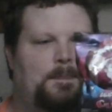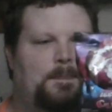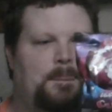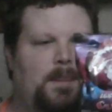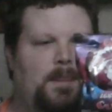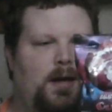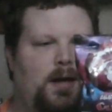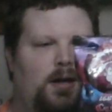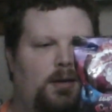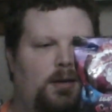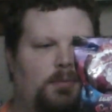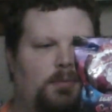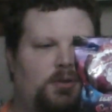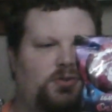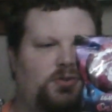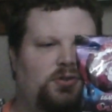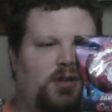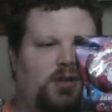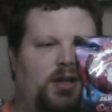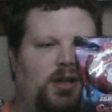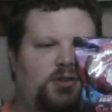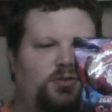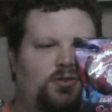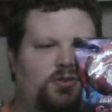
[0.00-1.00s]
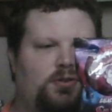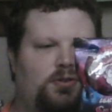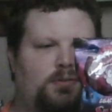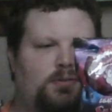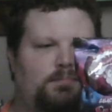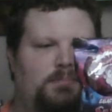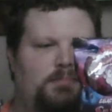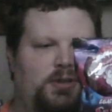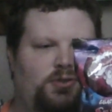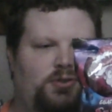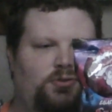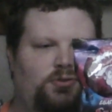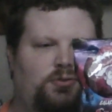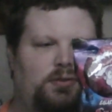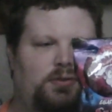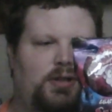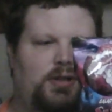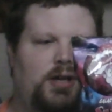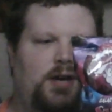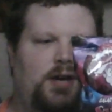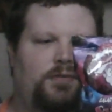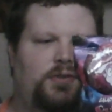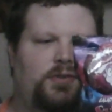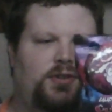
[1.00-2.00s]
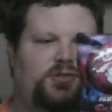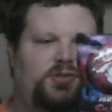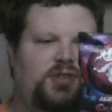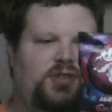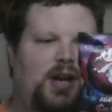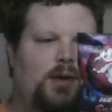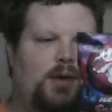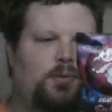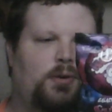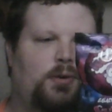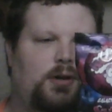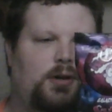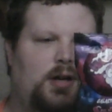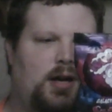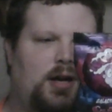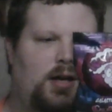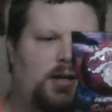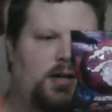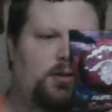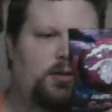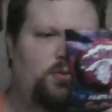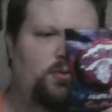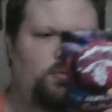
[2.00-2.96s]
A celestial mystery of the sour kind.